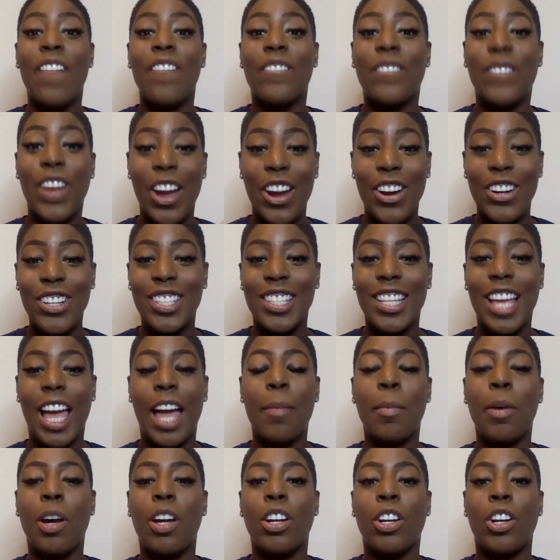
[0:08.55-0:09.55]
First,
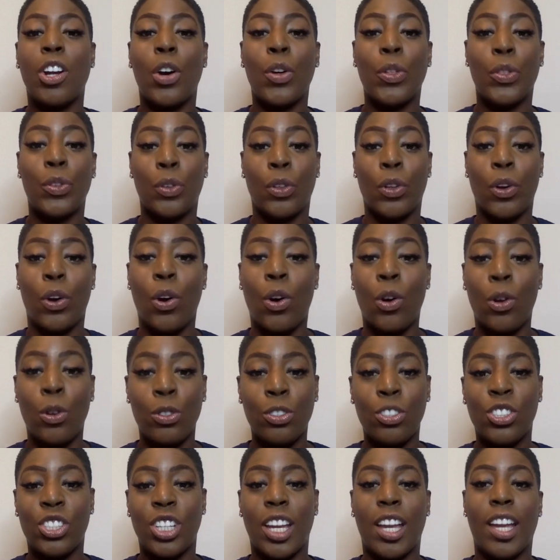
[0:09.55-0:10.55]
I'm going to go through the whole
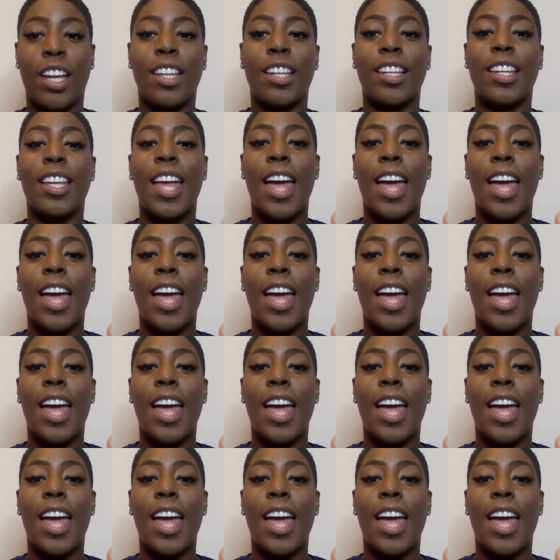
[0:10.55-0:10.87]
chant.